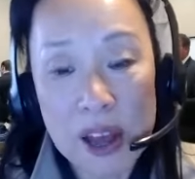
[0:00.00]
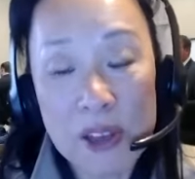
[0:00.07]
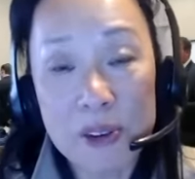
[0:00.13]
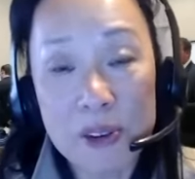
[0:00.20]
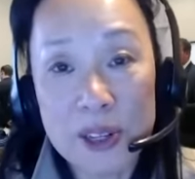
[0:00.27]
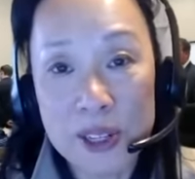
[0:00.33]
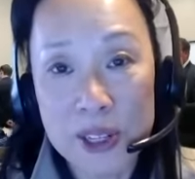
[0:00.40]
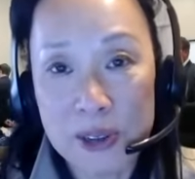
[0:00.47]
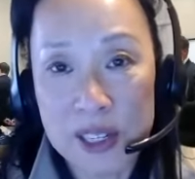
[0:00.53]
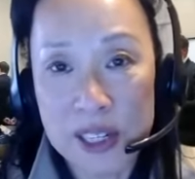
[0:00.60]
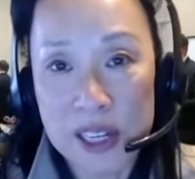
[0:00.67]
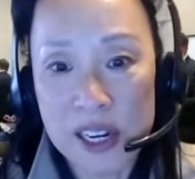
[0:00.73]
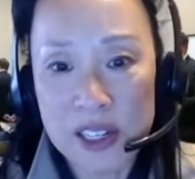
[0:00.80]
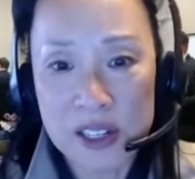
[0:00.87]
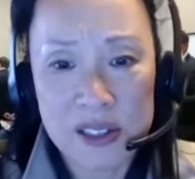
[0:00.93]
other
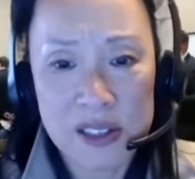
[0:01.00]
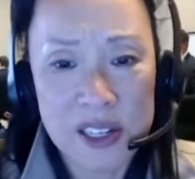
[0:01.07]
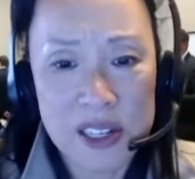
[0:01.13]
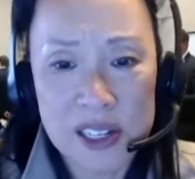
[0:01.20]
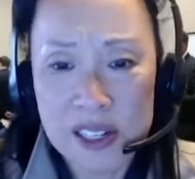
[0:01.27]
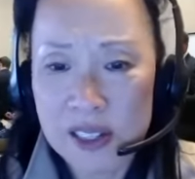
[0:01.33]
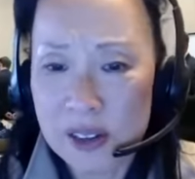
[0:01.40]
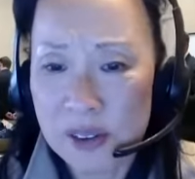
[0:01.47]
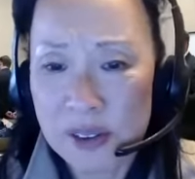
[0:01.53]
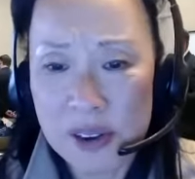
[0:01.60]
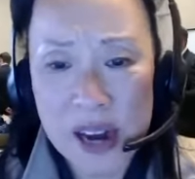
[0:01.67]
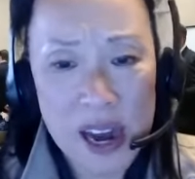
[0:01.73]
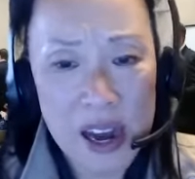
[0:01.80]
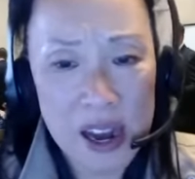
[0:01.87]
associations, such as the